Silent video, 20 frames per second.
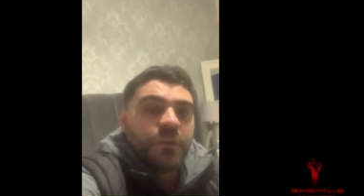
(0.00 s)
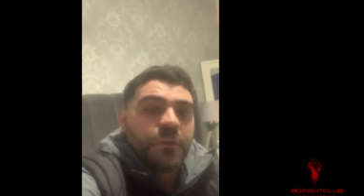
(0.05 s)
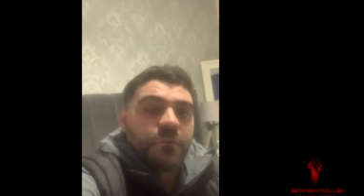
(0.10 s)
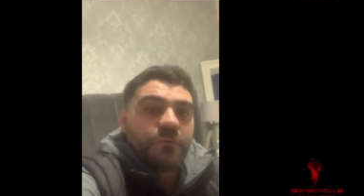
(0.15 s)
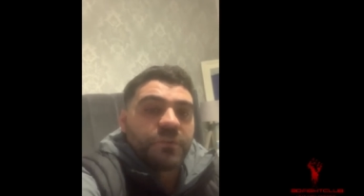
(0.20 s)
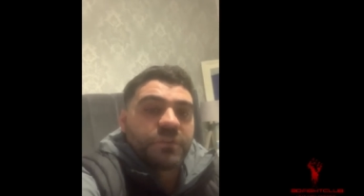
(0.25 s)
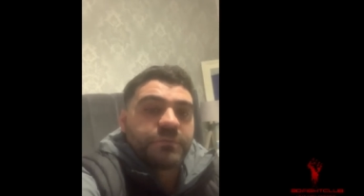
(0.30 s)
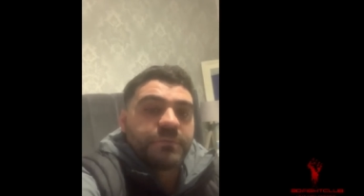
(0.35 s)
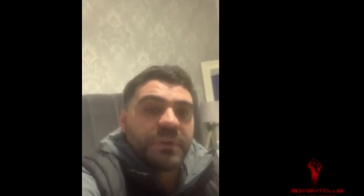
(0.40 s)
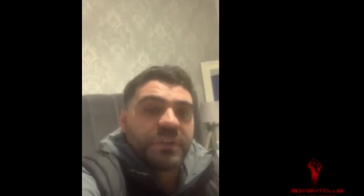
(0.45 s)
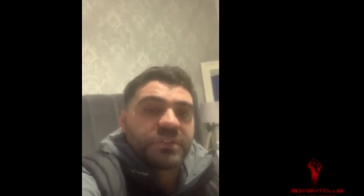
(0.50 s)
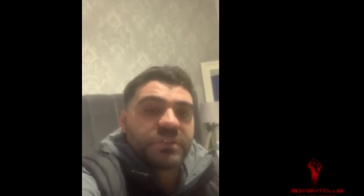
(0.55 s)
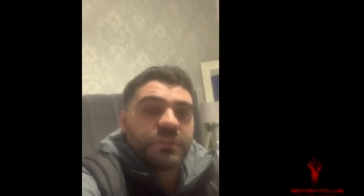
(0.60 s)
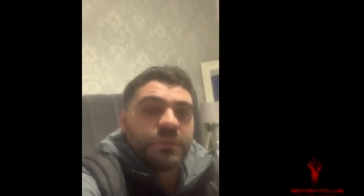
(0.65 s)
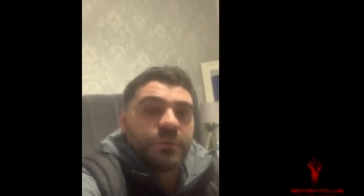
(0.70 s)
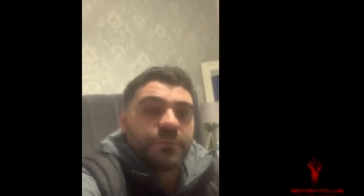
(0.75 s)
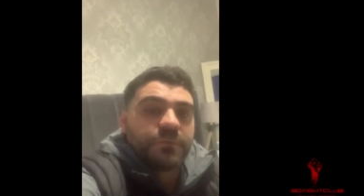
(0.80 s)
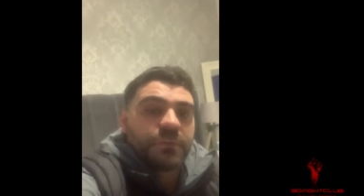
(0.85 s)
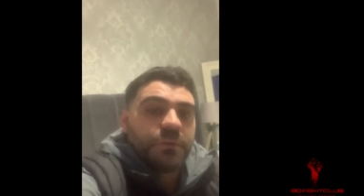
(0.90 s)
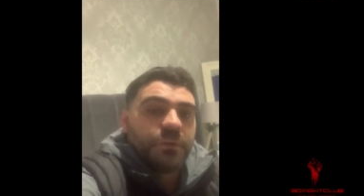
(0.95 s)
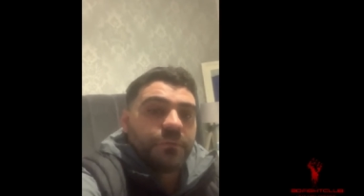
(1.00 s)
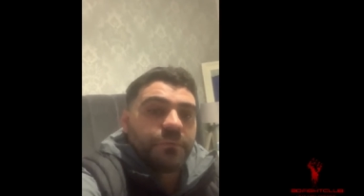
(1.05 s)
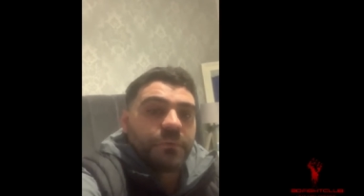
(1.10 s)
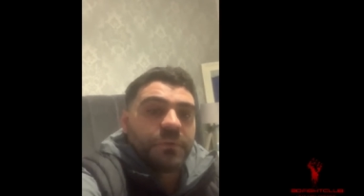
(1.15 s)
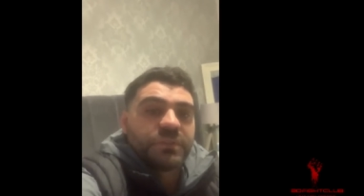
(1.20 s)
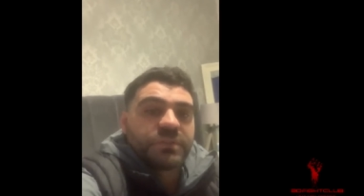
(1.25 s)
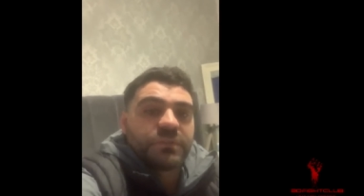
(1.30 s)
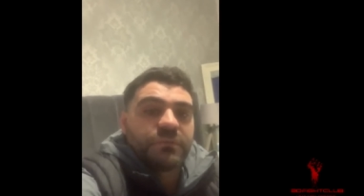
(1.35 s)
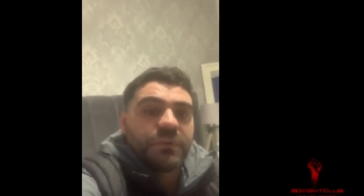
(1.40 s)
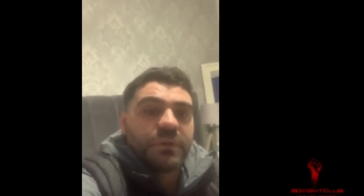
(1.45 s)
Respect and love the loved
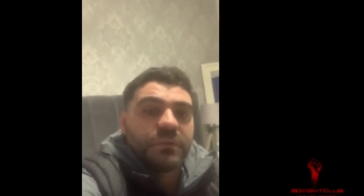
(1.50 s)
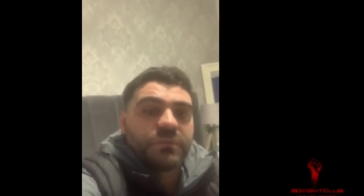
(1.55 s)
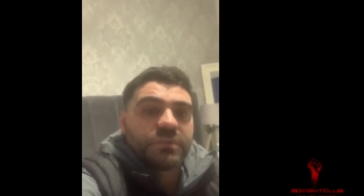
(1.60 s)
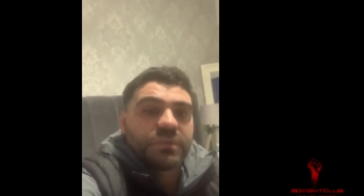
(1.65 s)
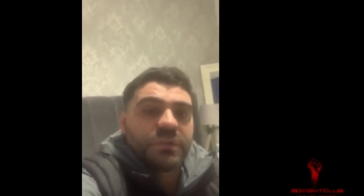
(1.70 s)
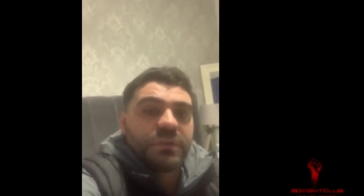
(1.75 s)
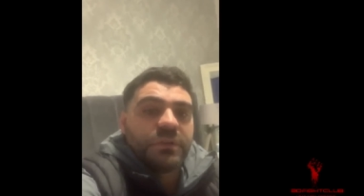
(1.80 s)
ones around you.